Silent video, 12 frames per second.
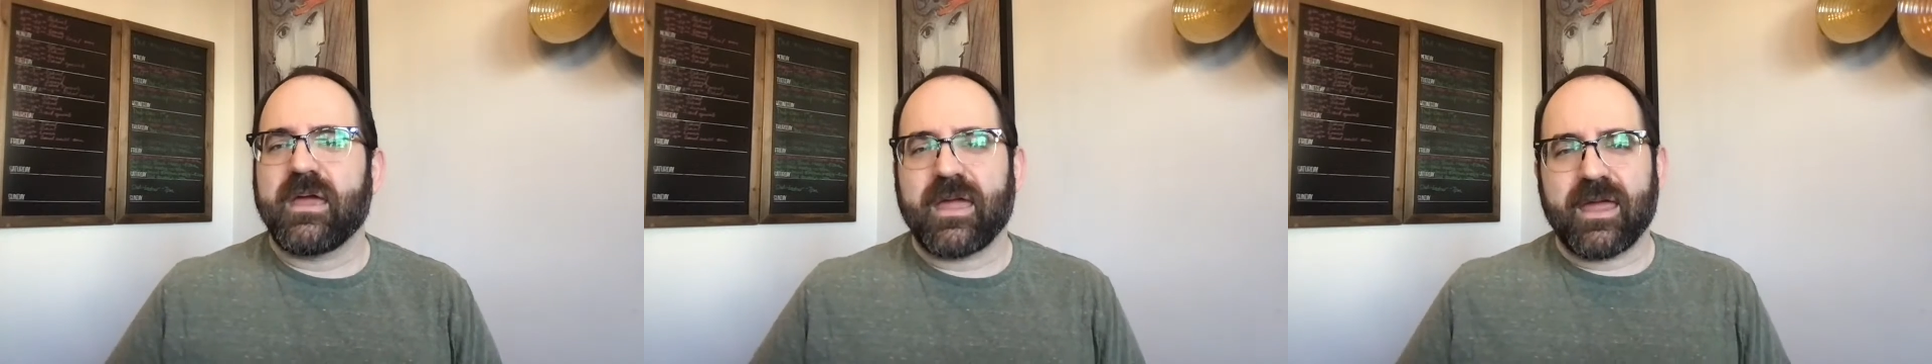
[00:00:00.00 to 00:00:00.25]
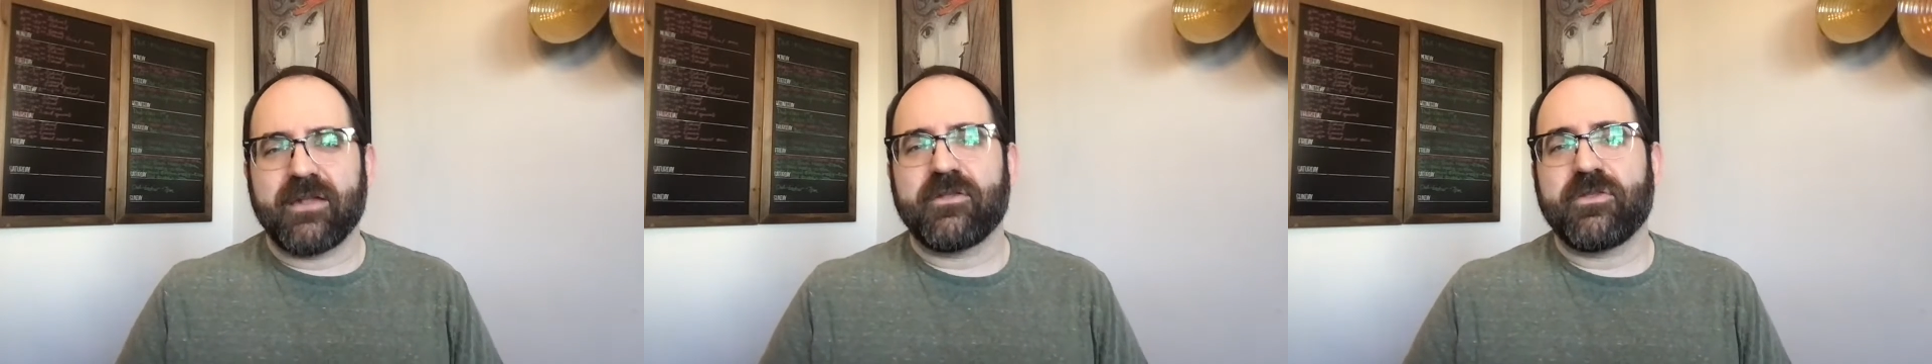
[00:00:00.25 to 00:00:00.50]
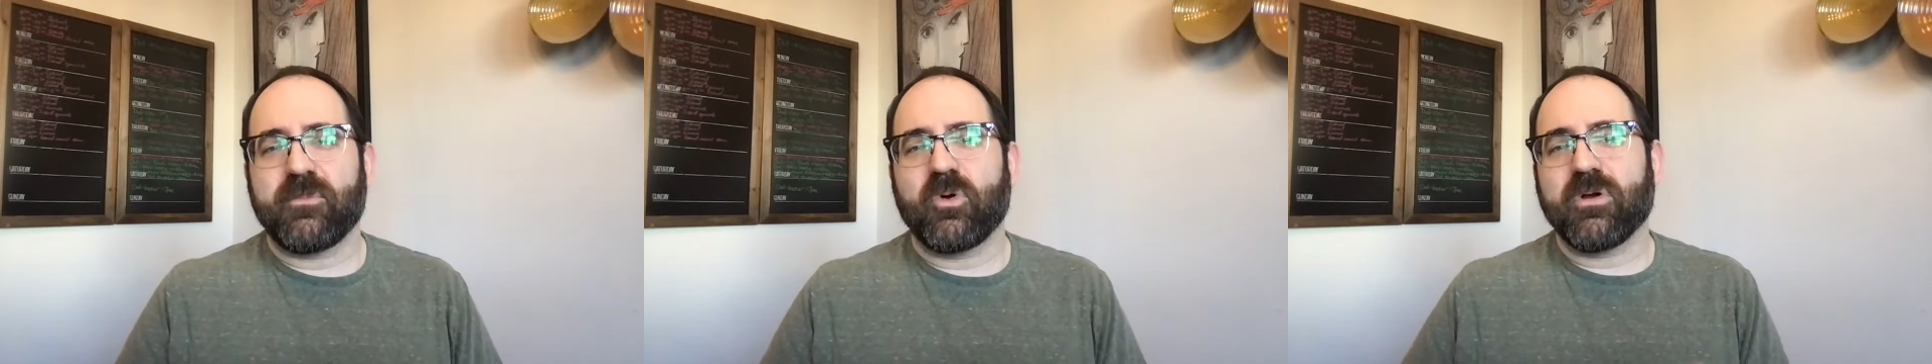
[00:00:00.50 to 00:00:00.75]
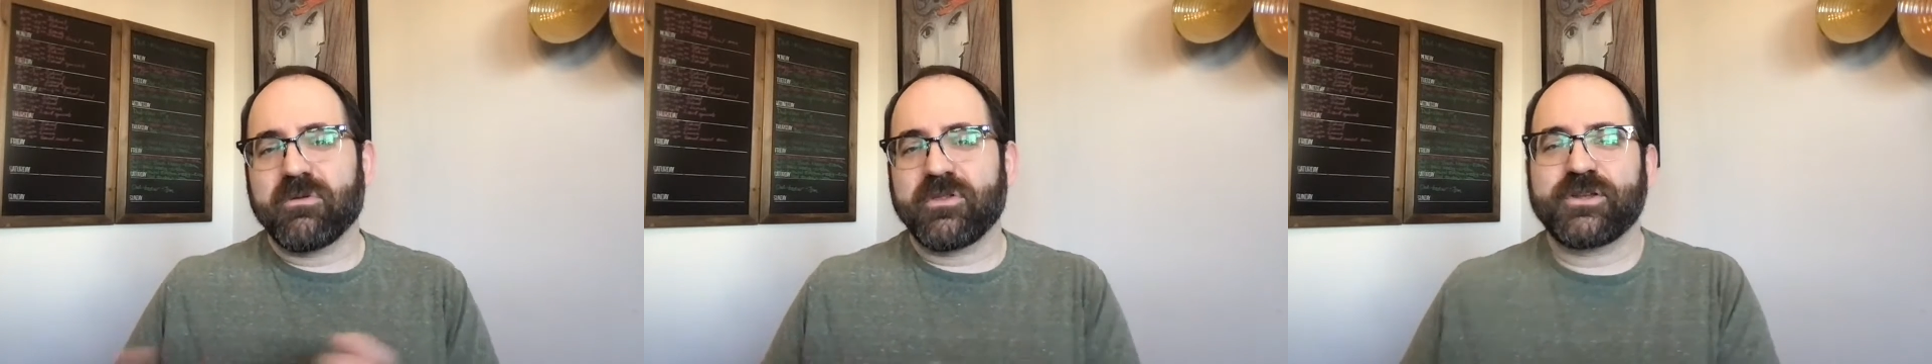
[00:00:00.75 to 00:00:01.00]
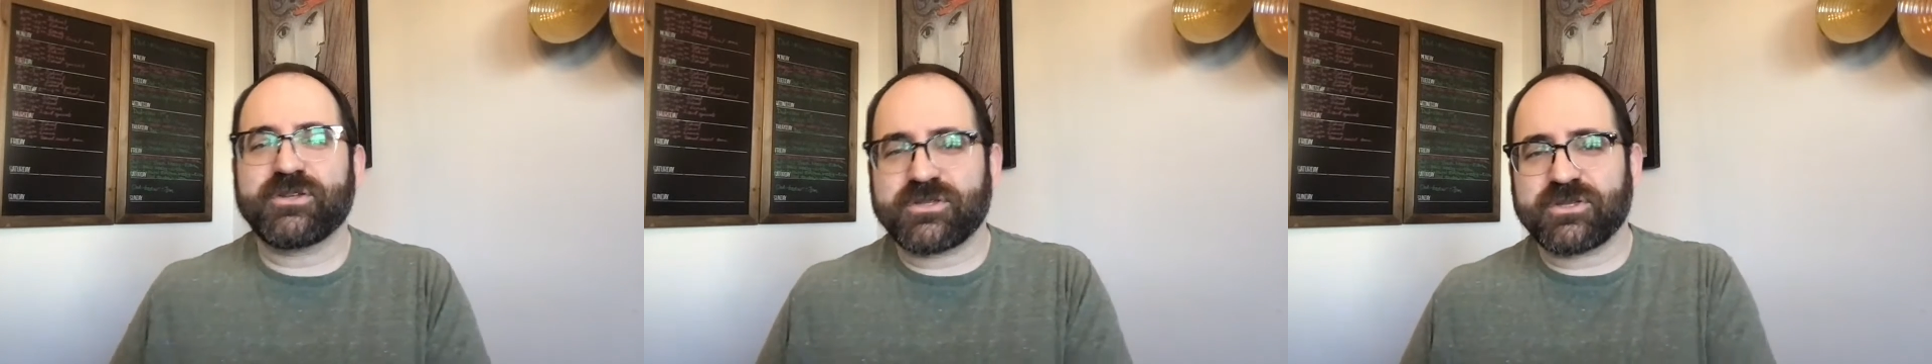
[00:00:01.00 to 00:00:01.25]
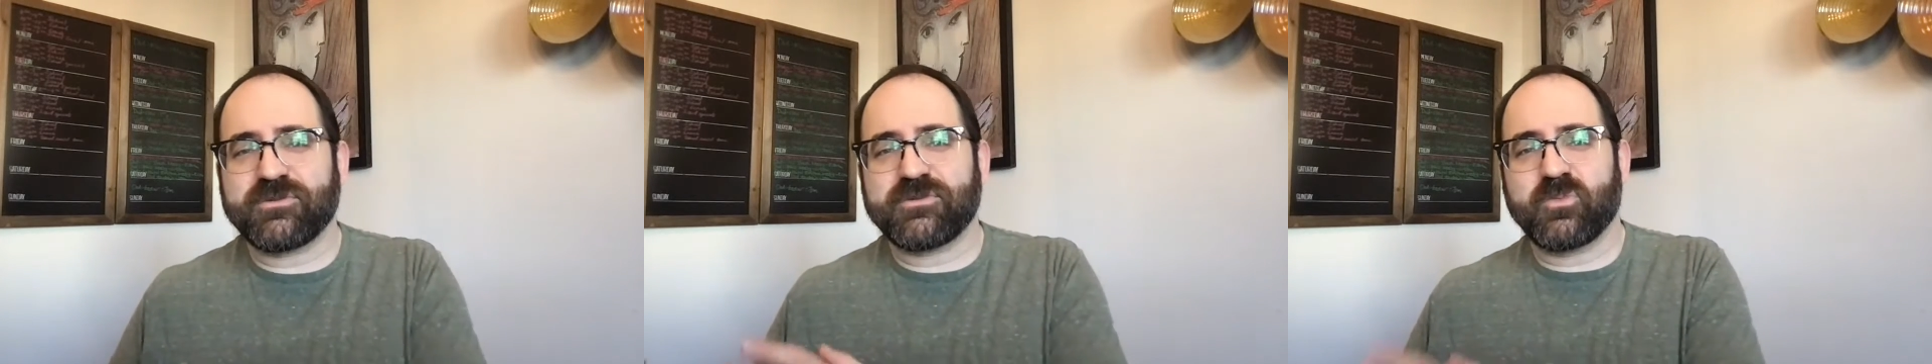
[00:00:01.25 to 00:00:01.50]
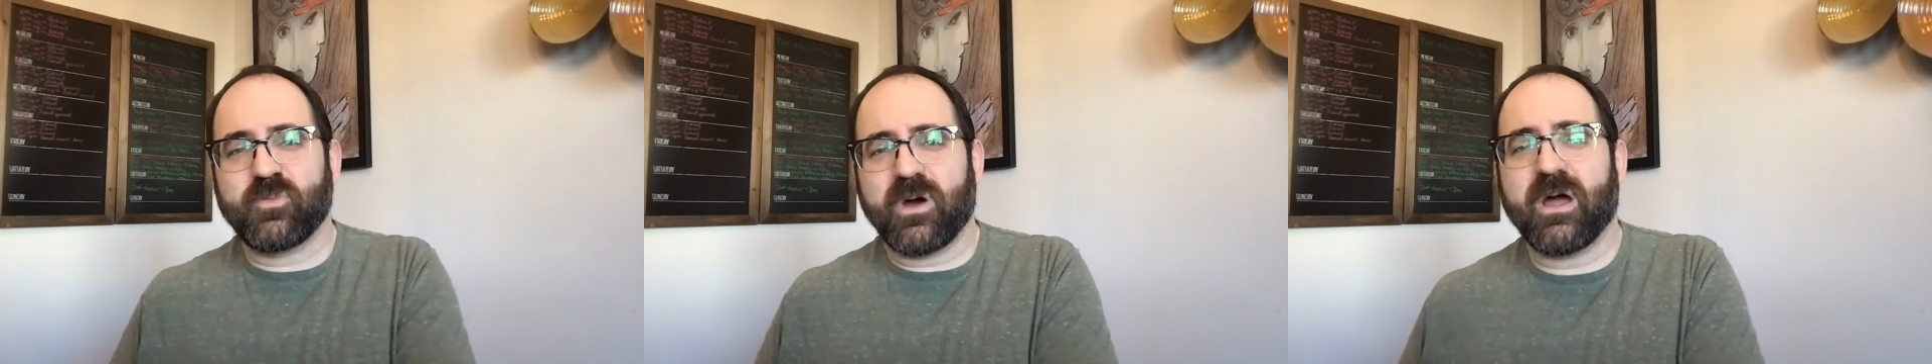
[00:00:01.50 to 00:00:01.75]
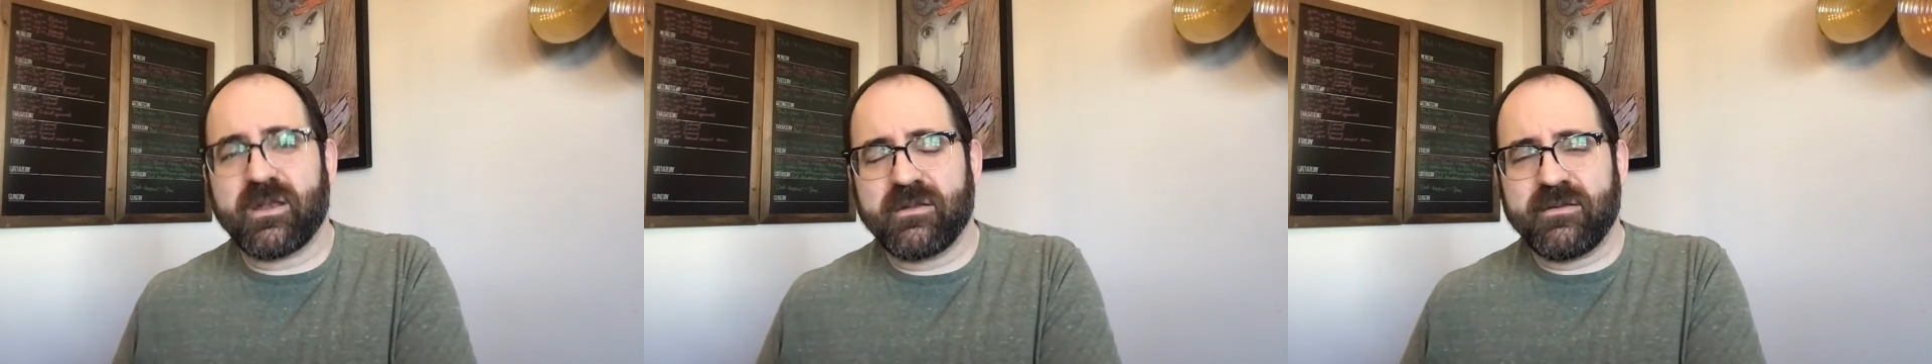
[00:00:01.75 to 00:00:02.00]
And the more religious Jews
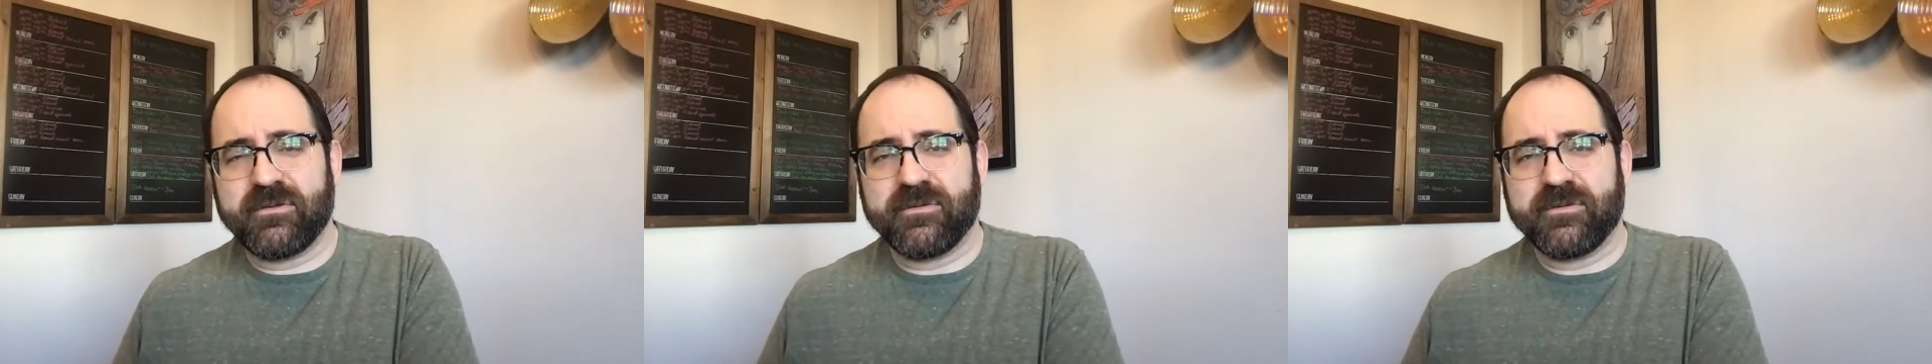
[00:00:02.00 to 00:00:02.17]
won